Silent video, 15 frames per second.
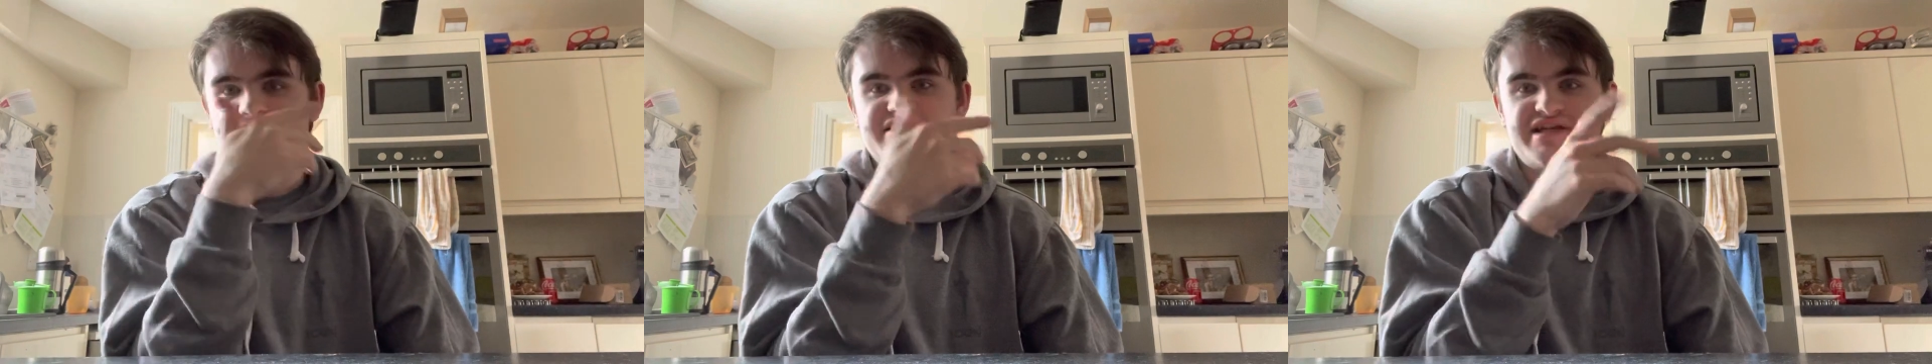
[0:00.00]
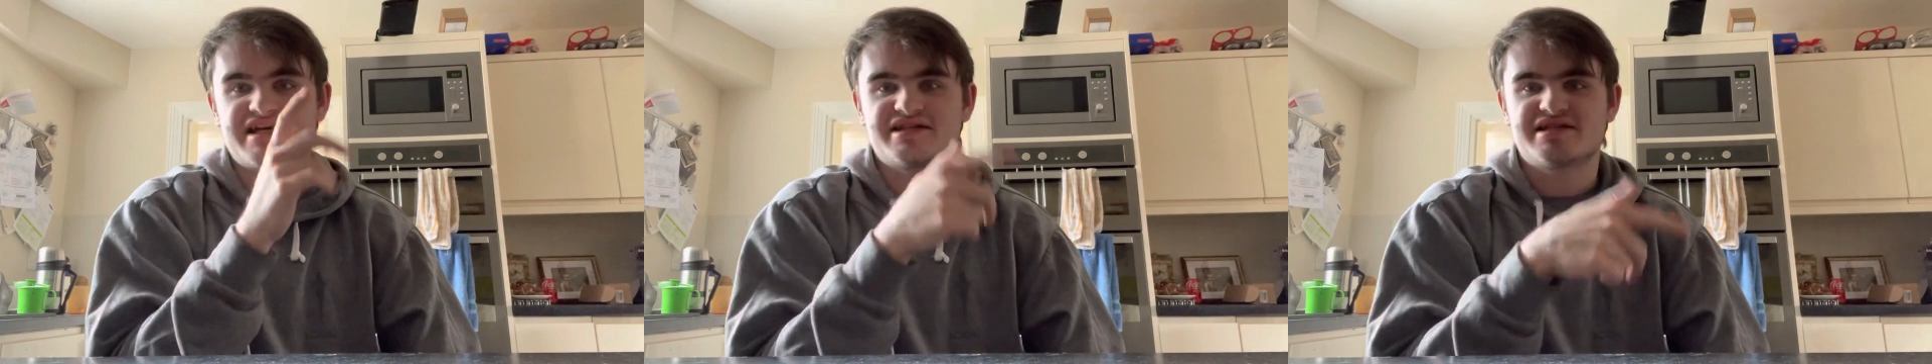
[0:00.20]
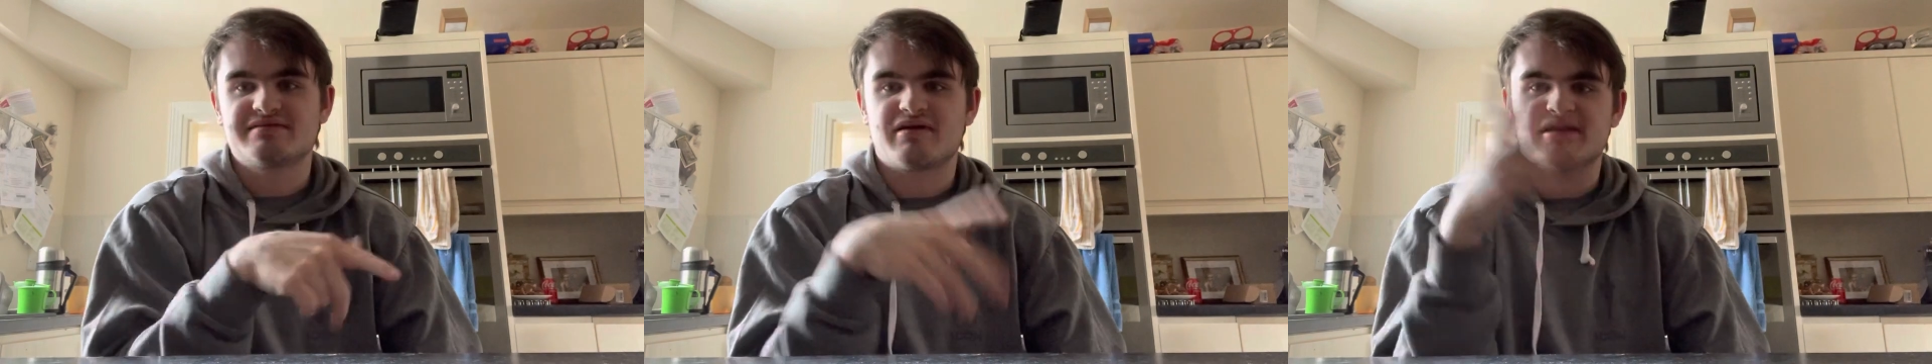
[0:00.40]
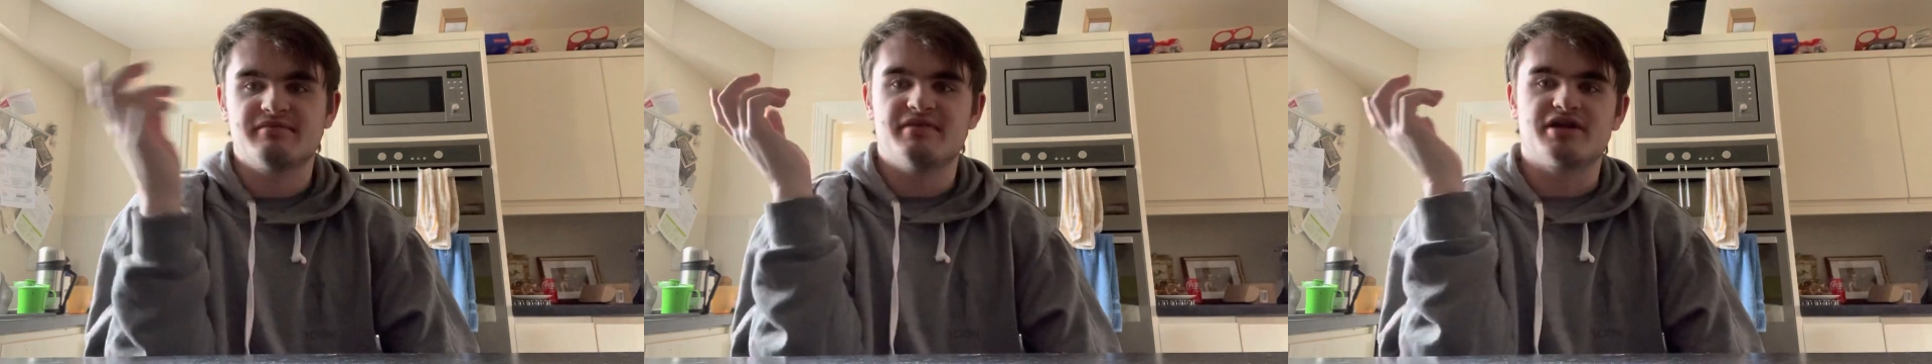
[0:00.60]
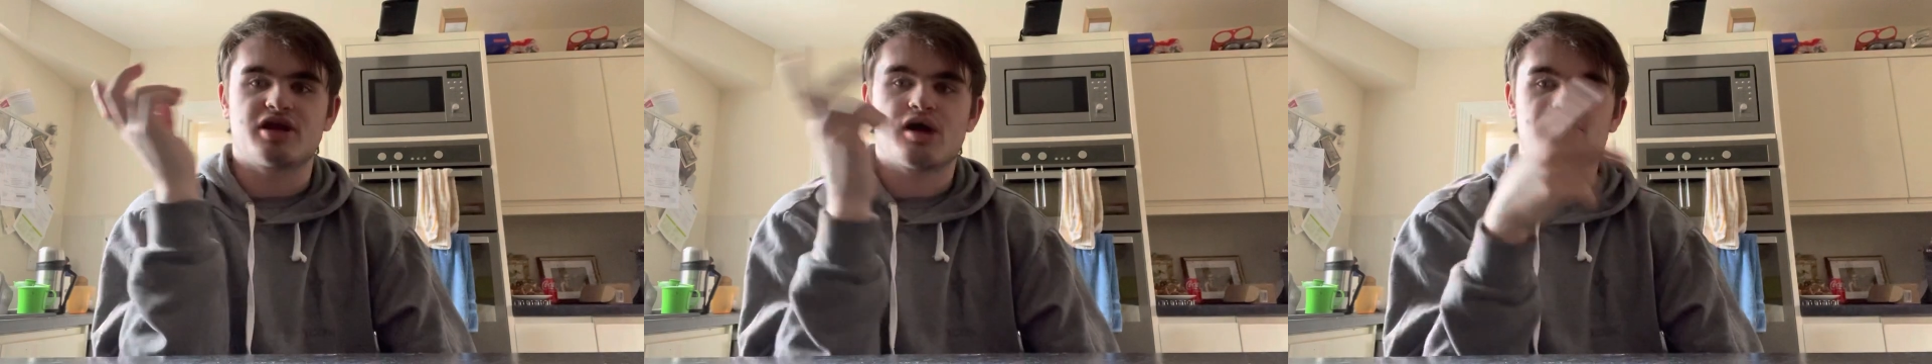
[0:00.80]
suggestions, put them
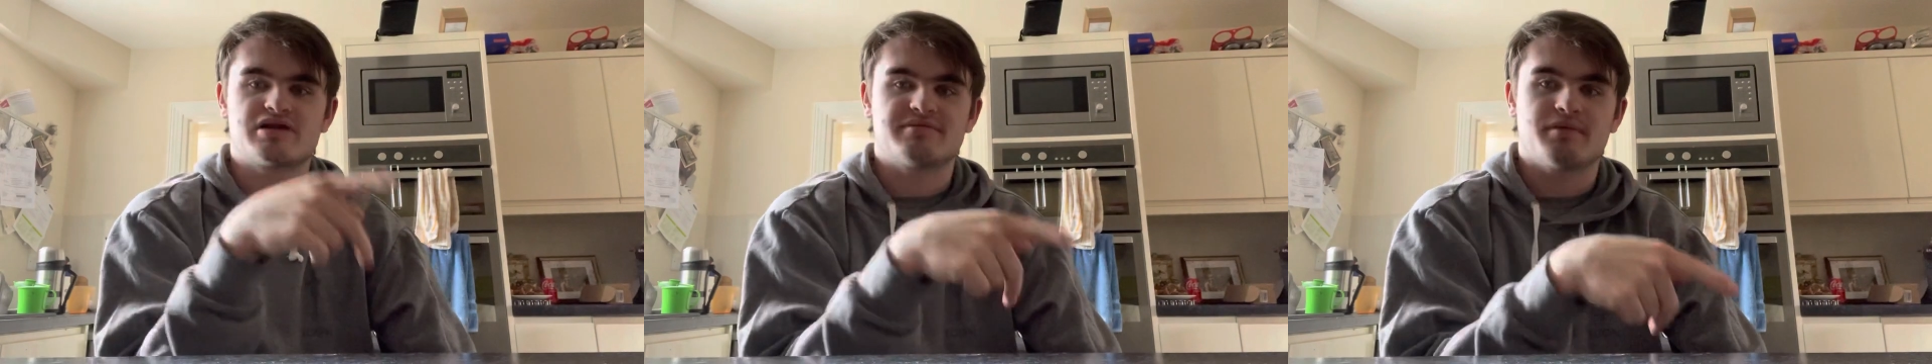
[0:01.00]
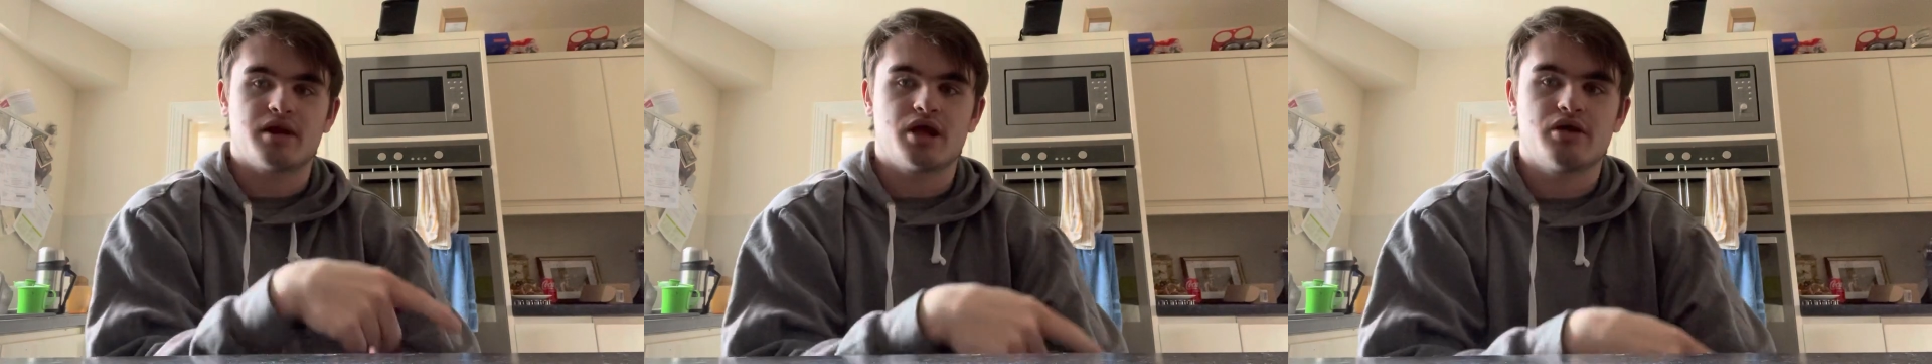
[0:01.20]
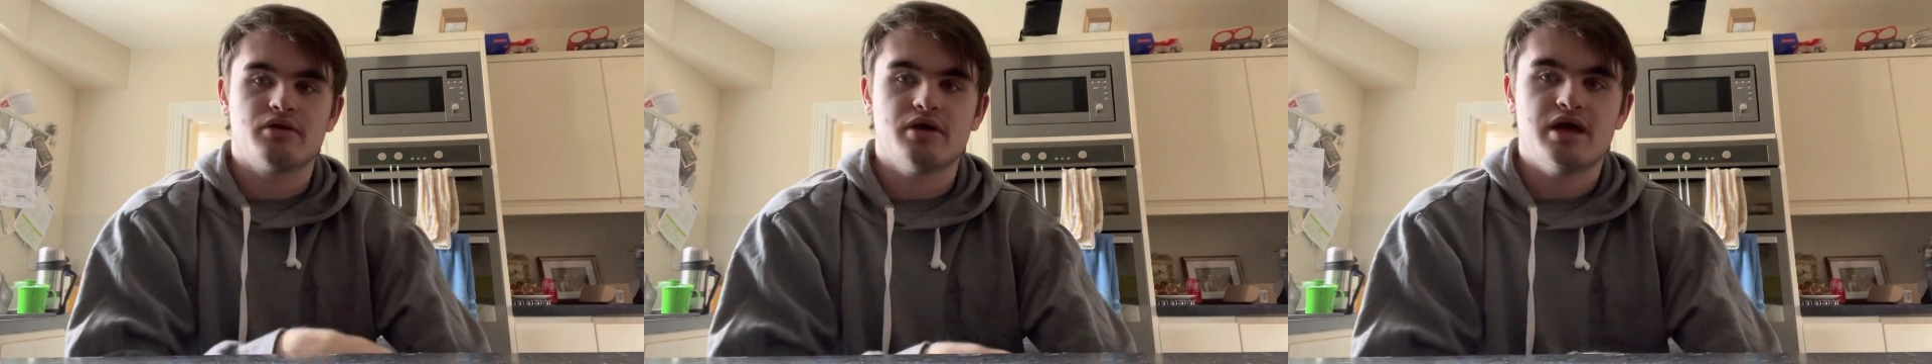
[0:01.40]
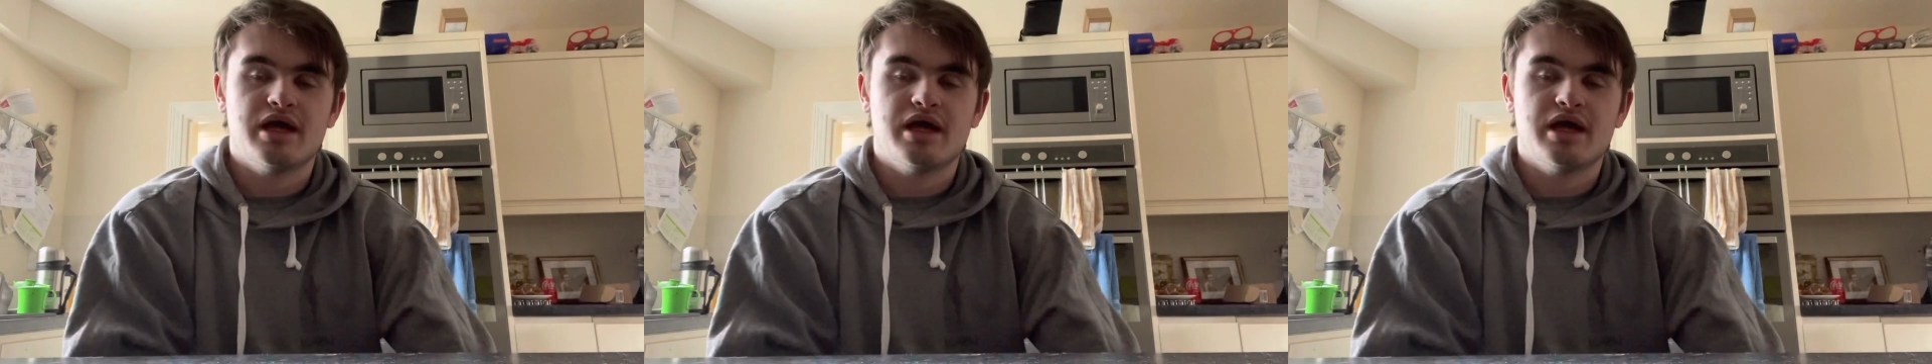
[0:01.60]
in the comments below.